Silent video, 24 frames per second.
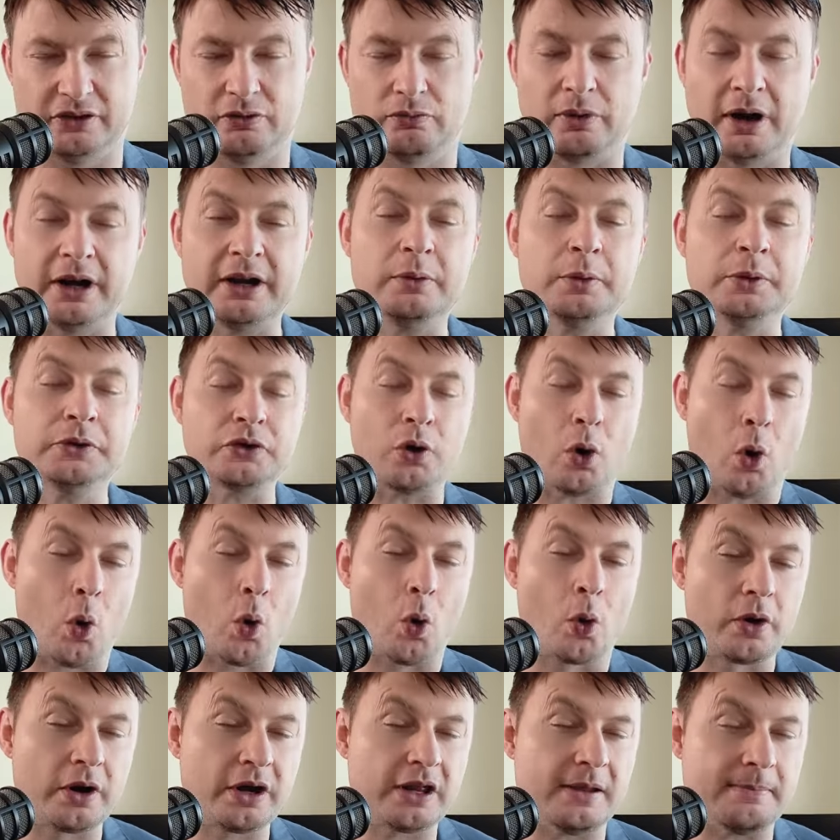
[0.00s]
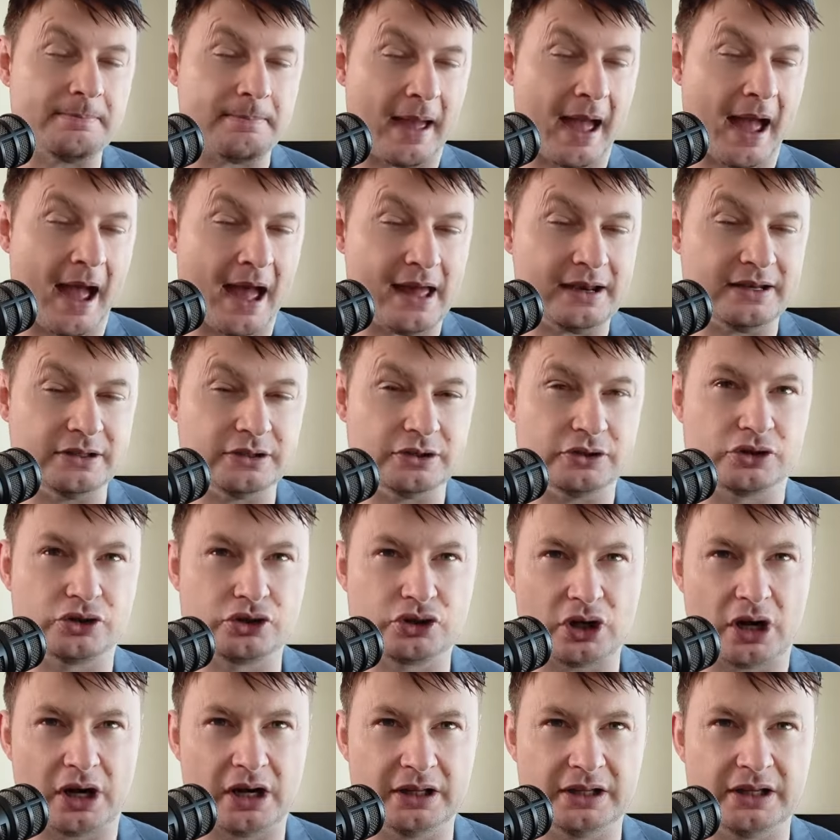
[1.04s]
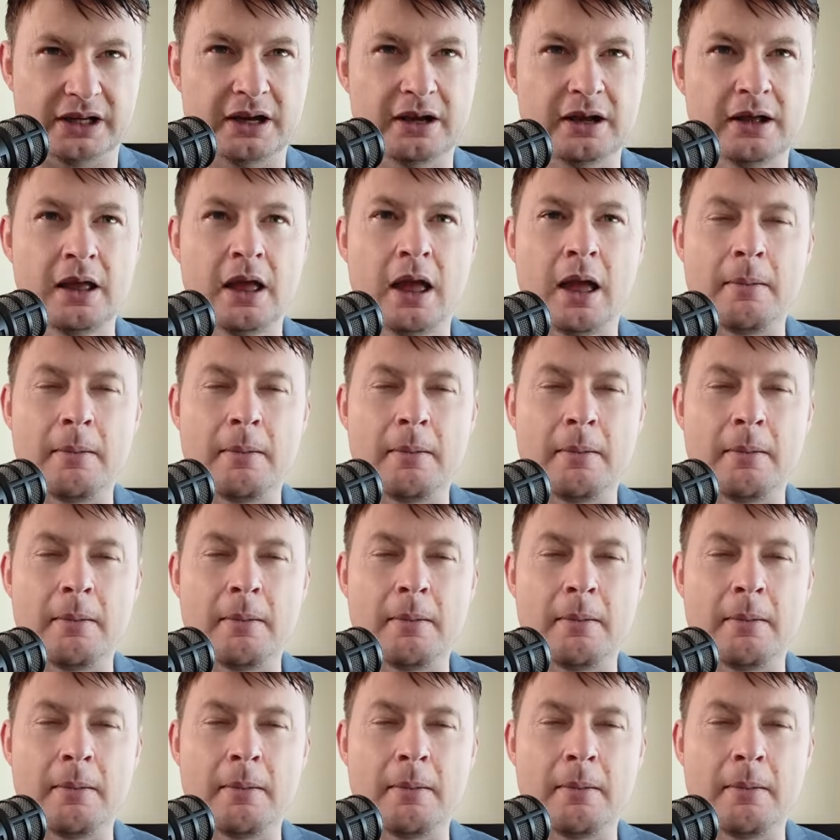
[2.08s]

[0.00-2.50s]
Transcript: Rake was already bad in Australia,